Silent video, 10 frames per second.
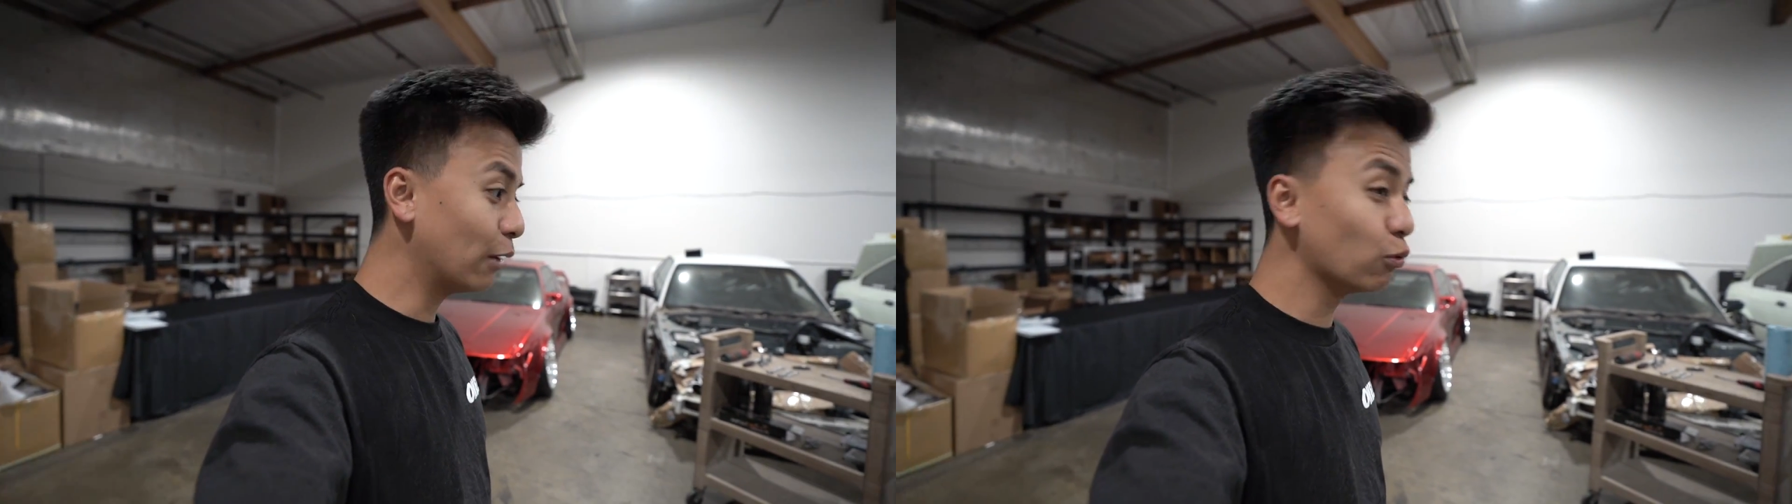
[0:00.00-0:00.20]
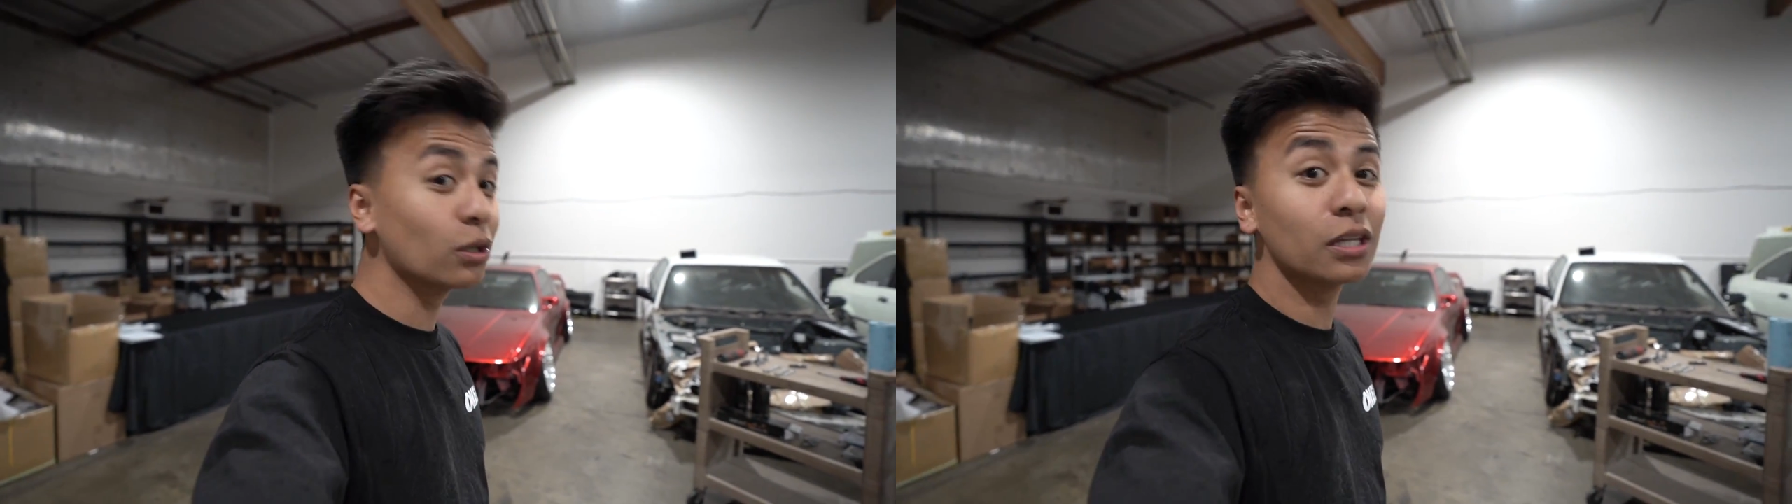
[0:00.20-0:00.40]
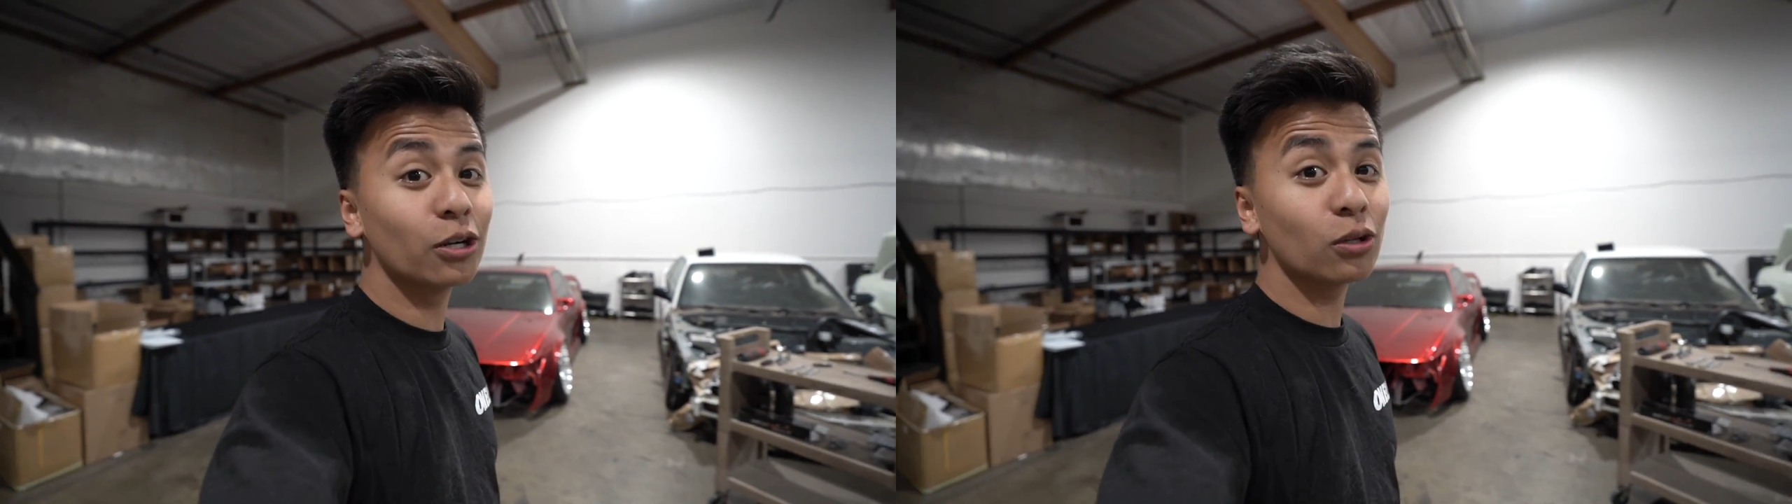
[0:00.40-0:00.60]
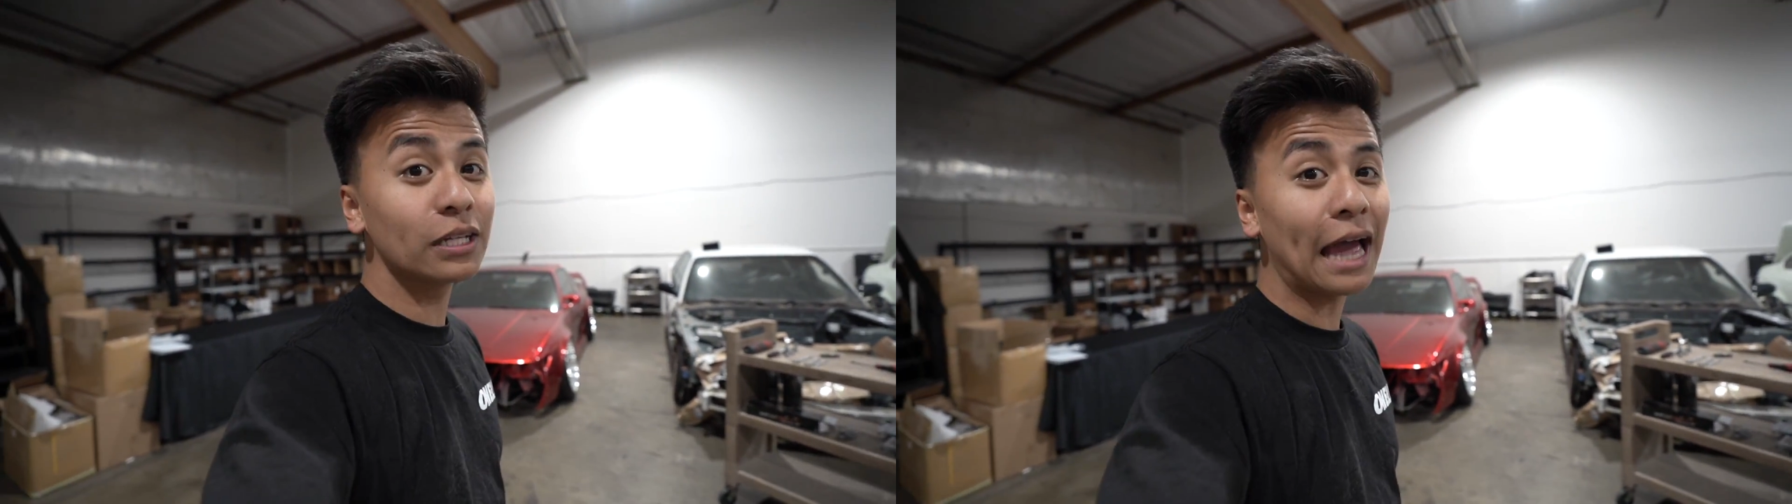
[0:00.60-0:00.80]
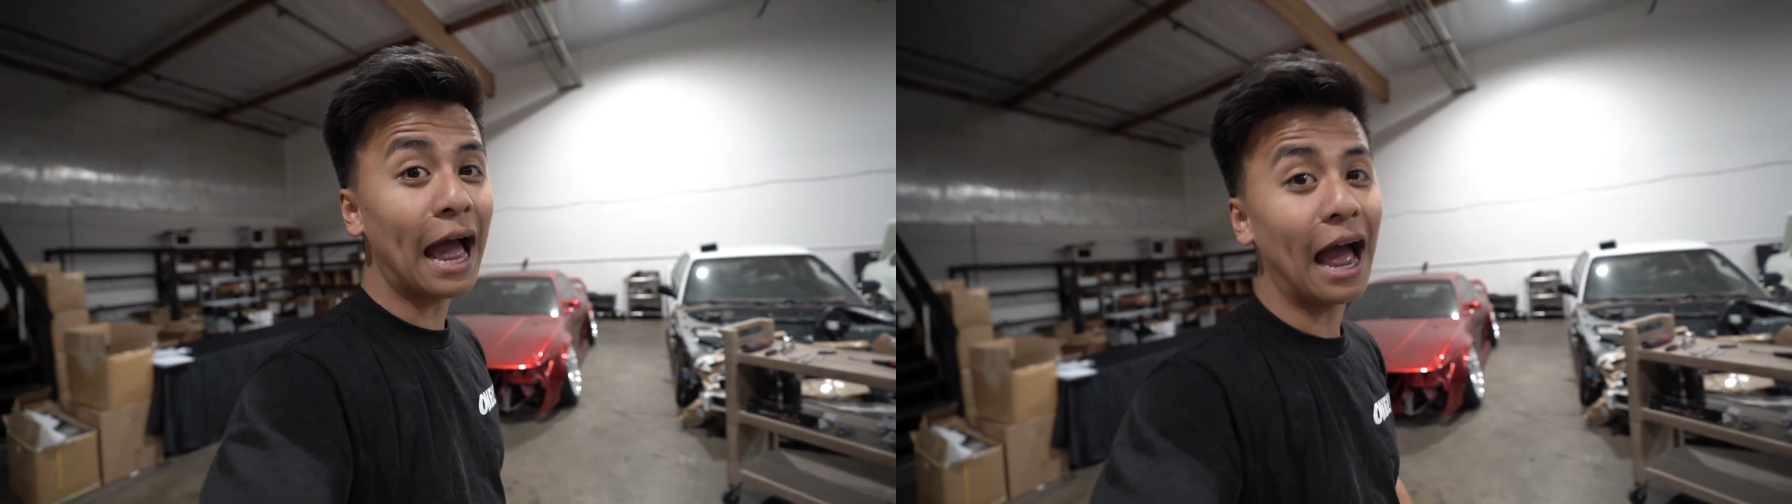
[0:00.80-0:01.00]
will
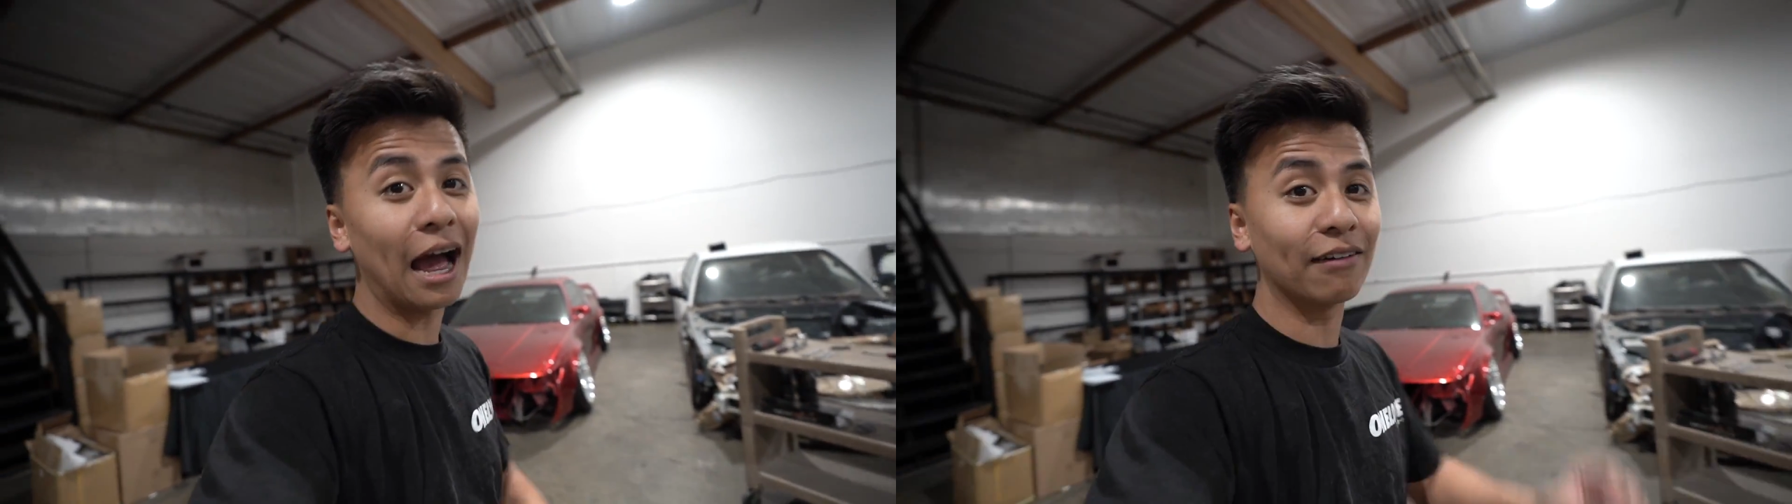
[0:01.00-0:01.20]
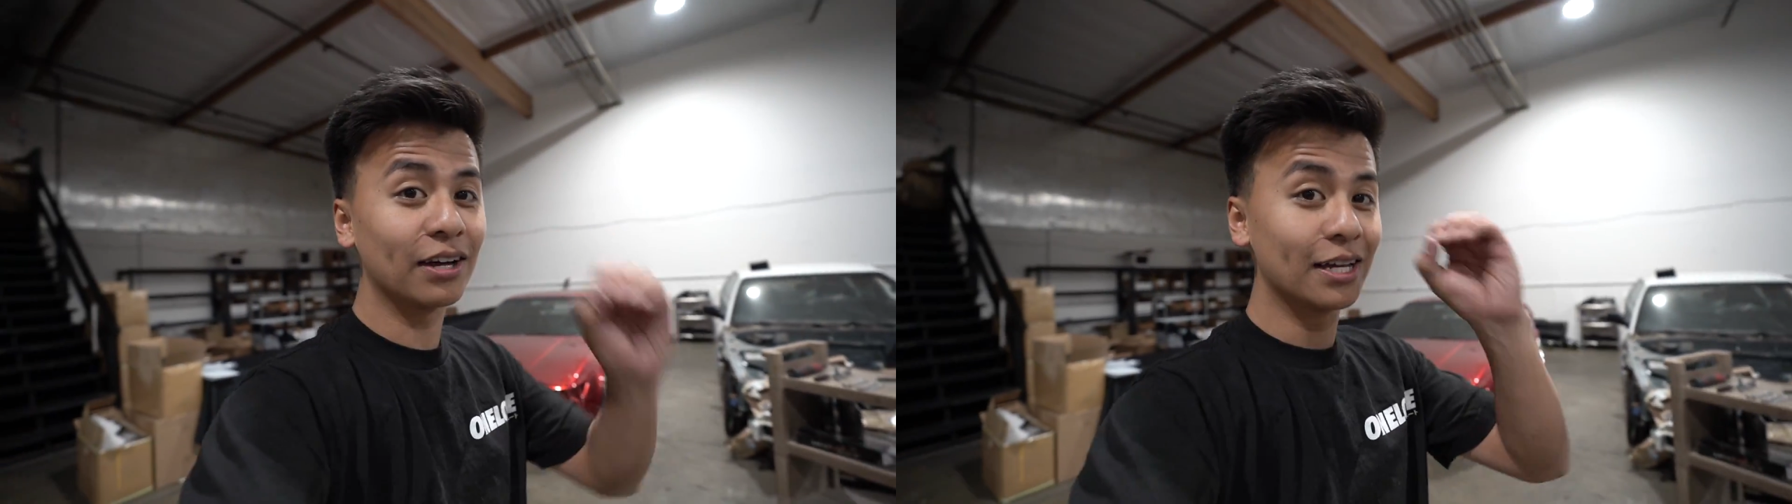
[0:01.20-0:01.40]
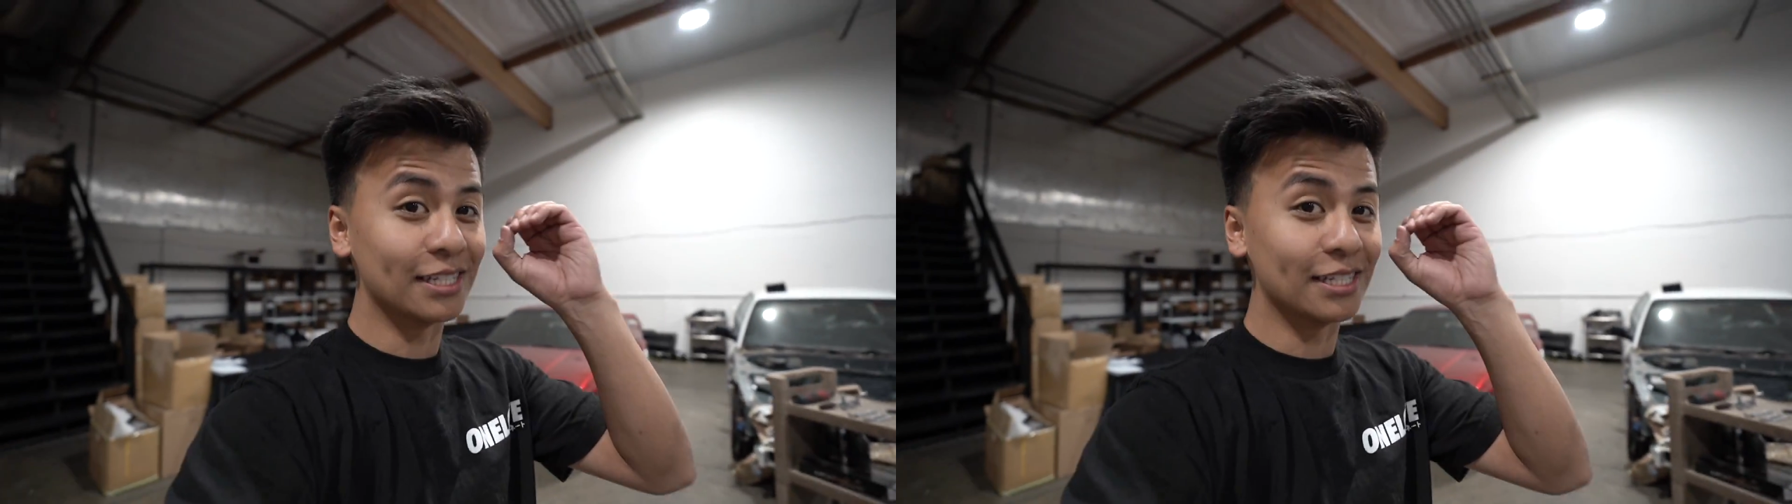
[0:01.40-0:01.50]
literally have